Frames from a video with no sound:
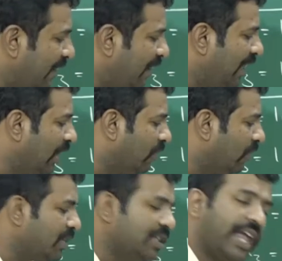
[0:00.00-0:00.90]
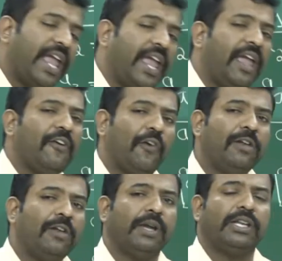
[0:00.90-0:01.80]
A1 equals
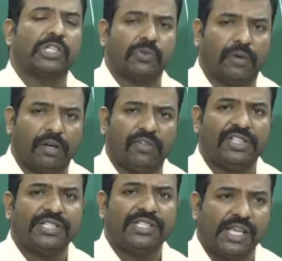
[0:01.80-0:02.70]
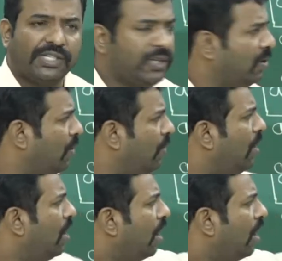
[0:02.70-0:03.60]
A1 minus 1, which is
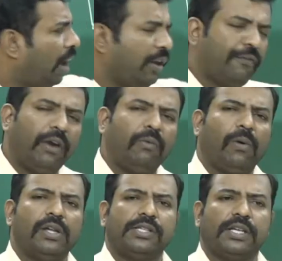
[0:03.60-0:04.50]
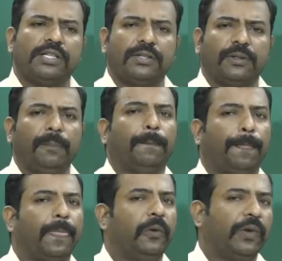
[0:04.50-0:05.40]
A0. Can you find what is A0?
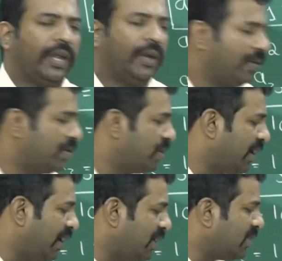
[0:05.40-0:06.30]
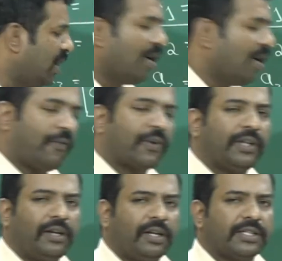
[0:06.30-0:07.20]
You cannot. Hence, for
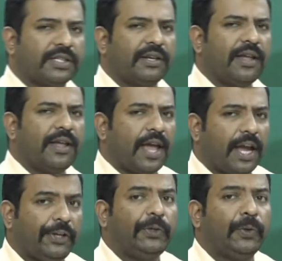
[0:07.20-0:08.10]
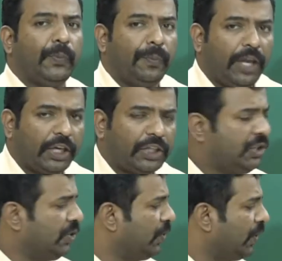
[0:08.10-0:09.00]
that reason, I need to make
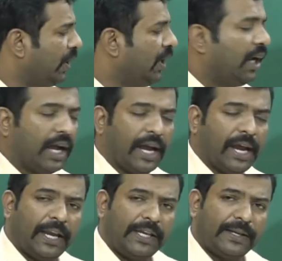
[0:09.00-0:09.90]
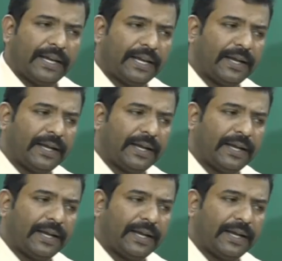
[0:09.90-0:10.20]
sure and